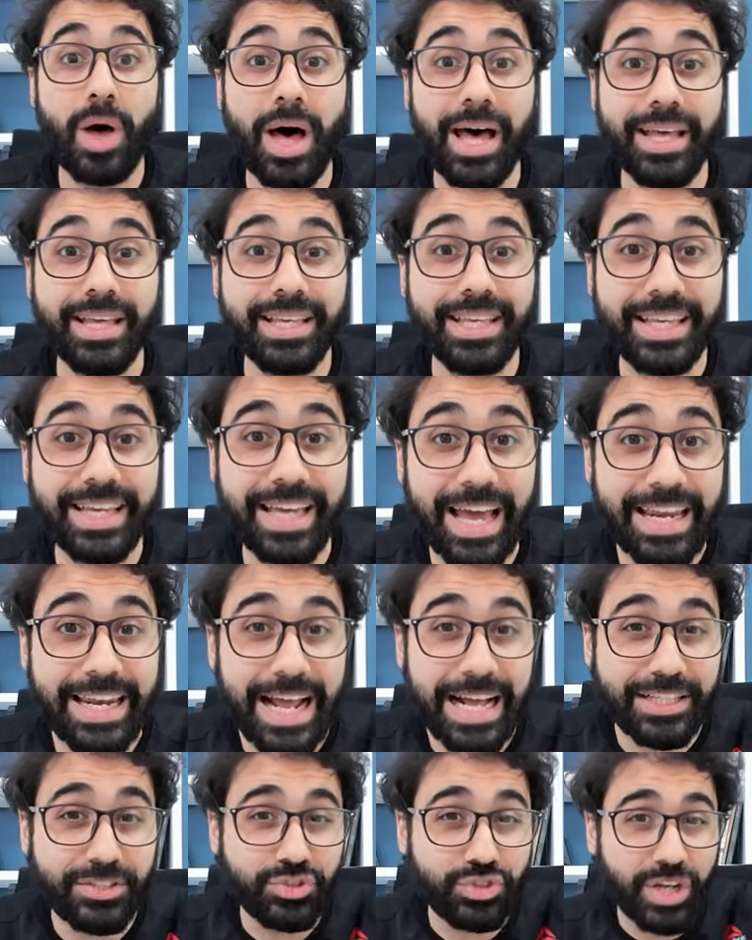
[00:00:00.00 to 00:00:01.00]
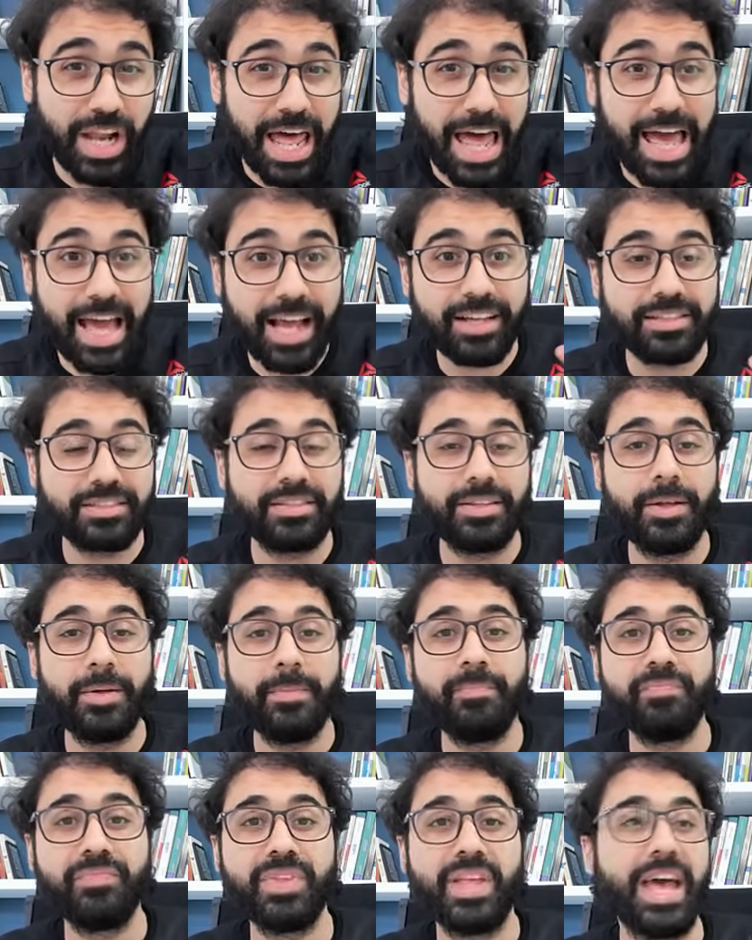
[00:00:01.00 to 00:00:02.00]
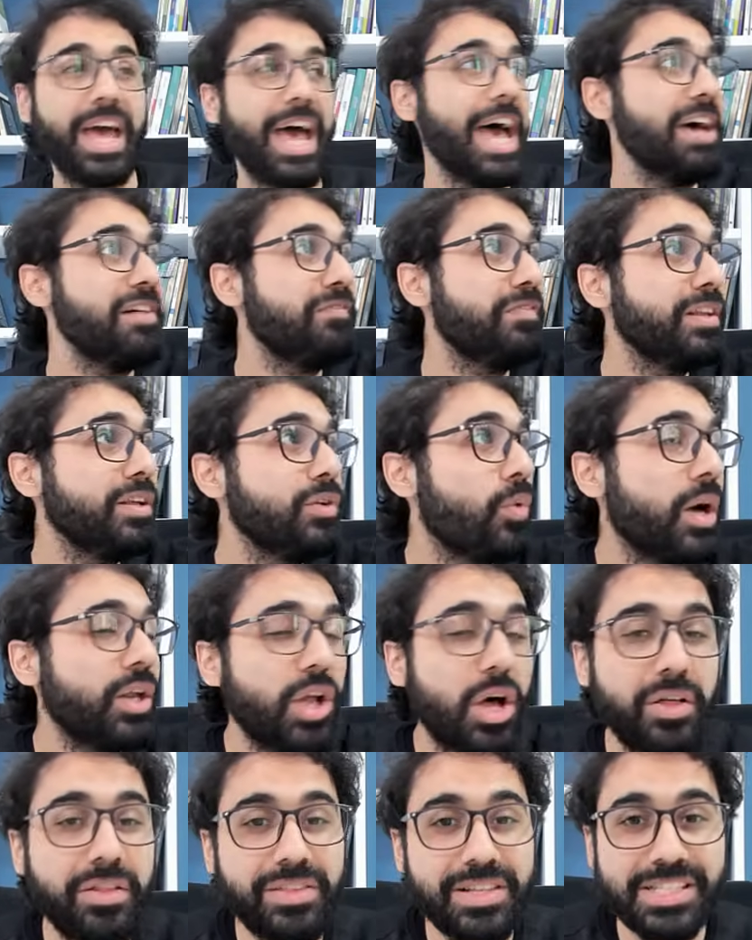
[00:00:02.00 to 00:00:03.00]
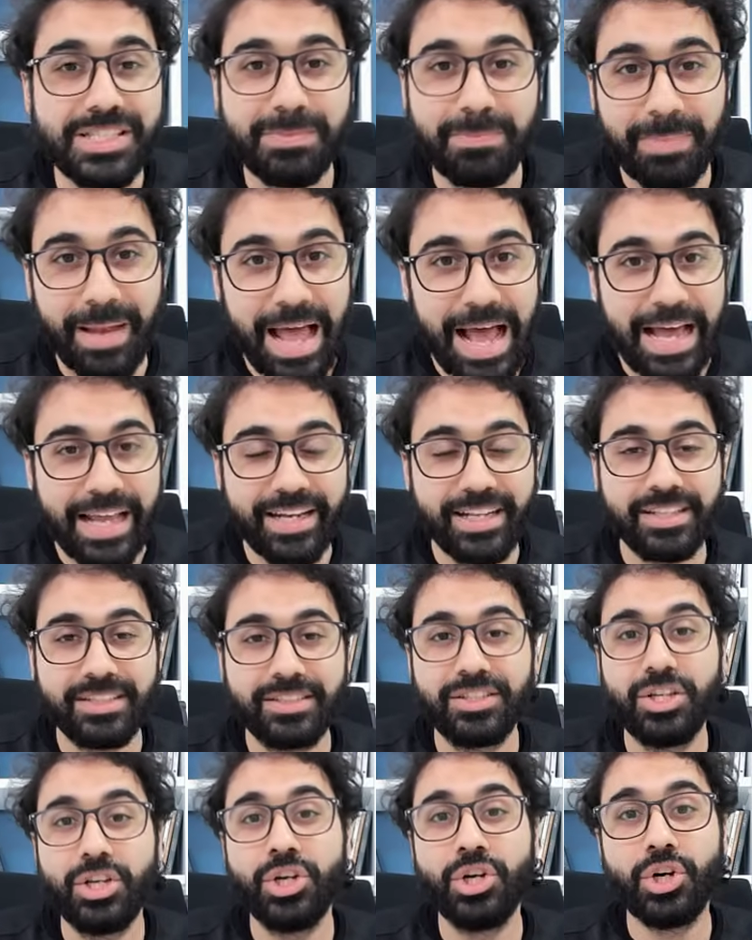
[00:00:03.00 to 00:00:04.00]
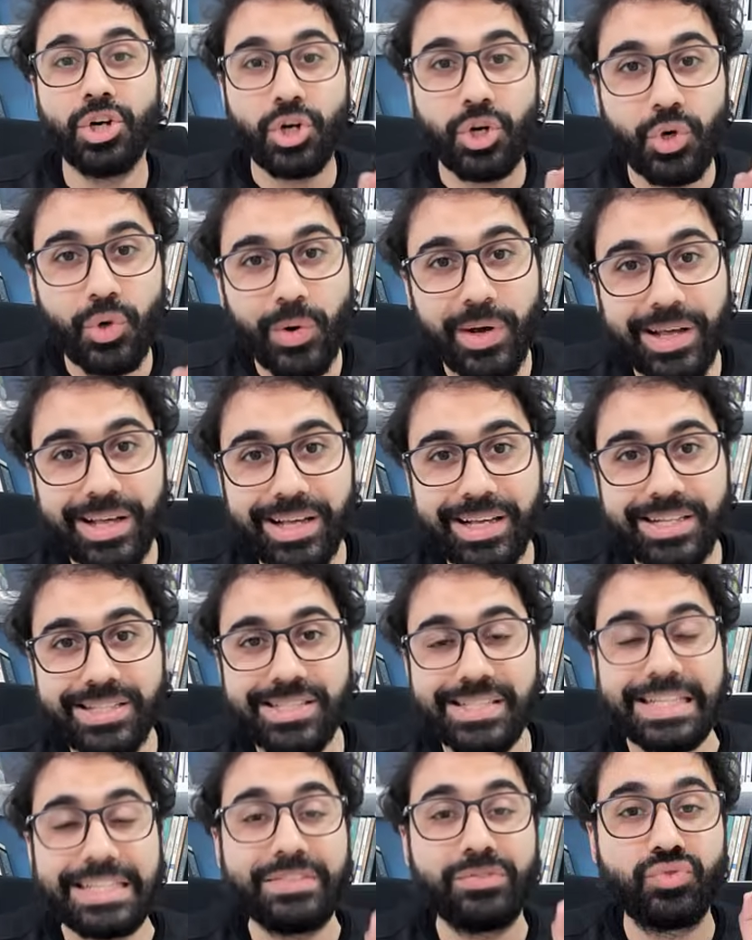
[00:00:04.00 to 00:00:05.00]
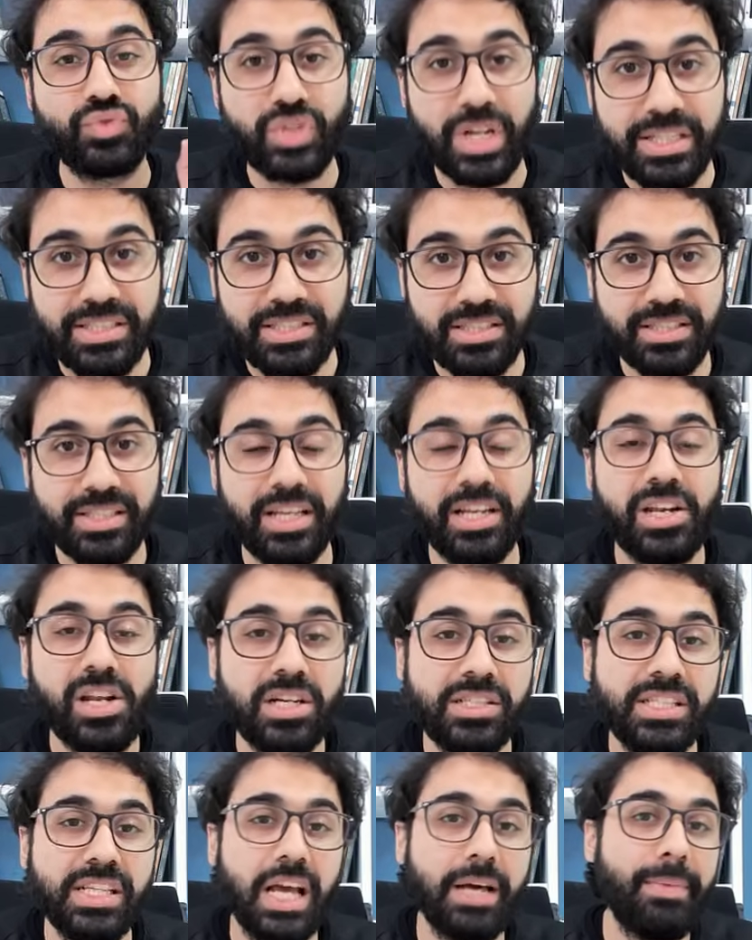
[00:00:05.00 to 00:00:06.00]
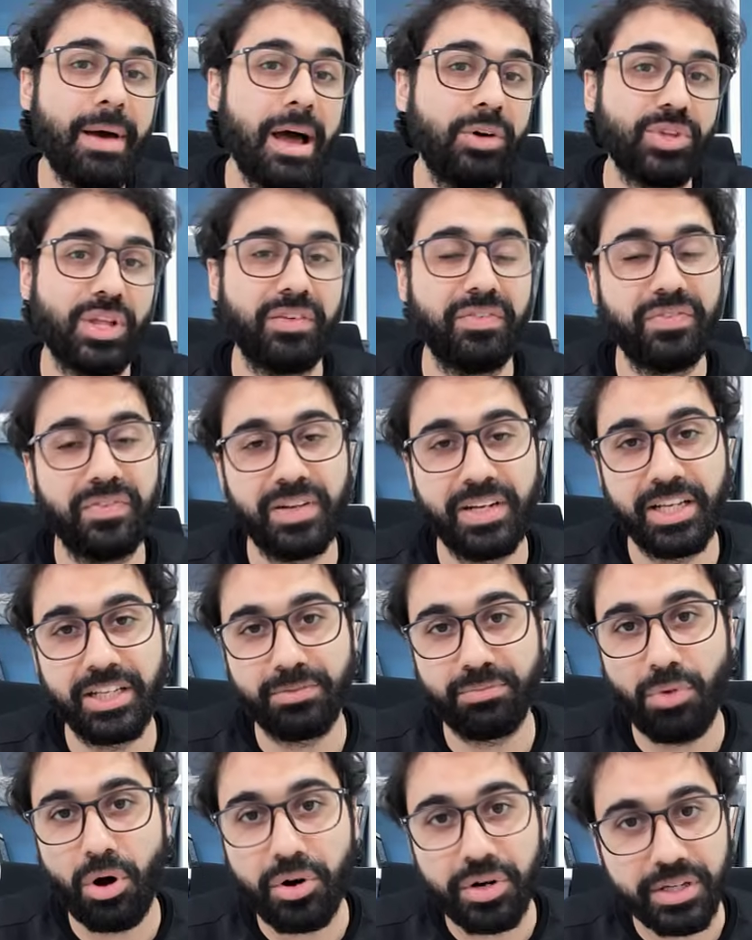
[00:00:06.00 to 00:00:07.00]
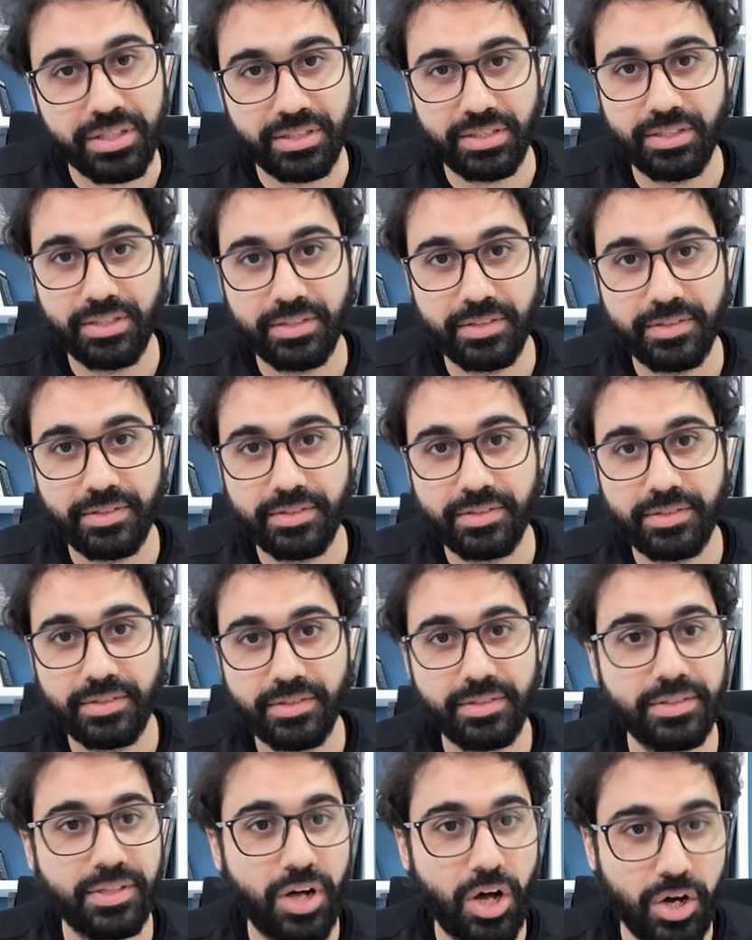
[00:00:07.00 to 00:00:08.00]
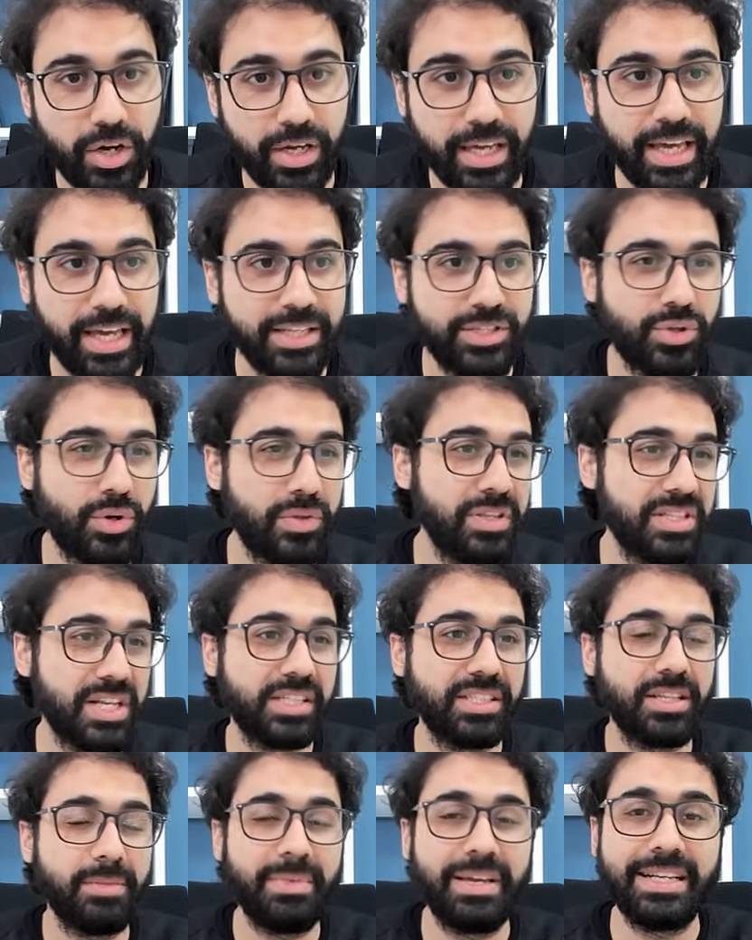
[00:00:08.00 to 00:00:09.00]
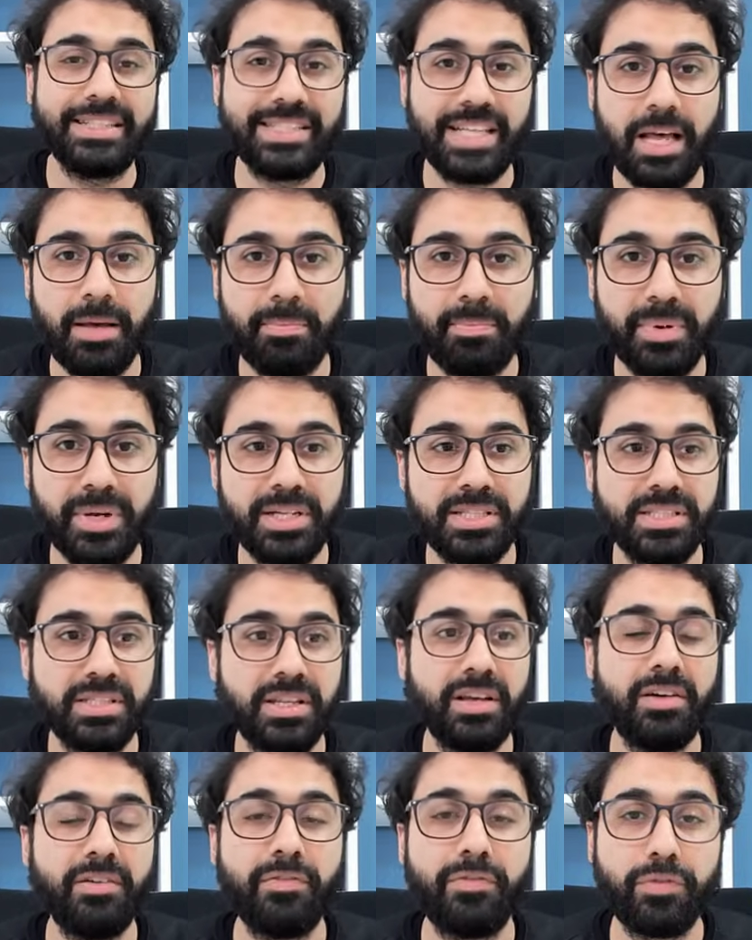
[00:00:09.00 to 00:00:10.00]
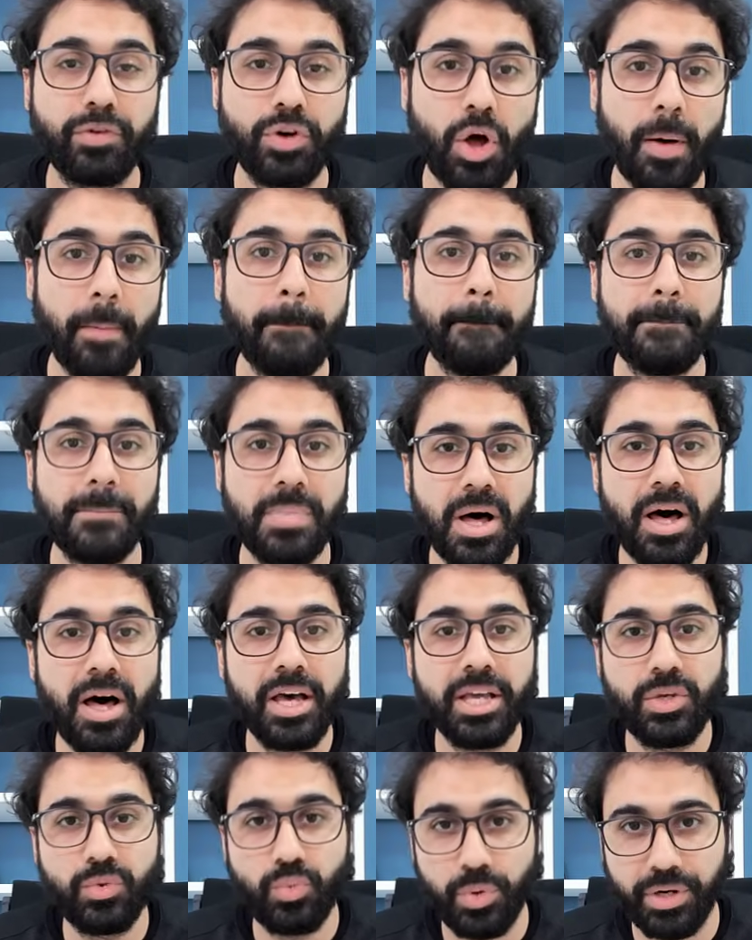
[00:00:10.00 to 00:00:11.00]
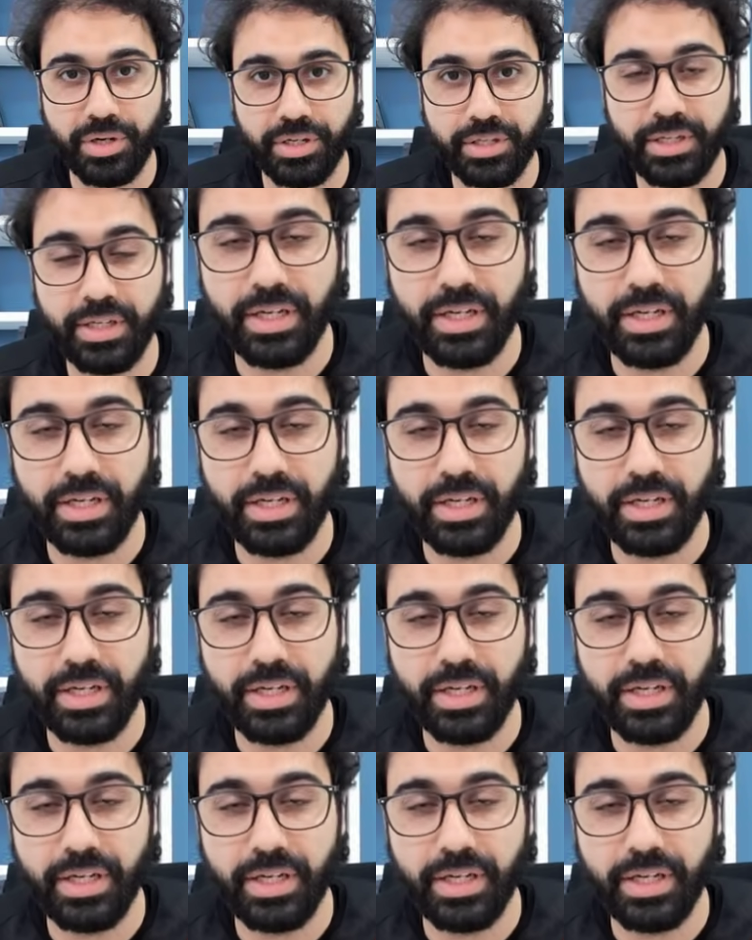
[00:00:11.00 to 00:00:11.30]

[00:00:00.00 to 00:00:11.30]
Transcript: I can attract everyone on this planet who is interested in learning about affiliate marketing. Okay, so these are some examples from my work.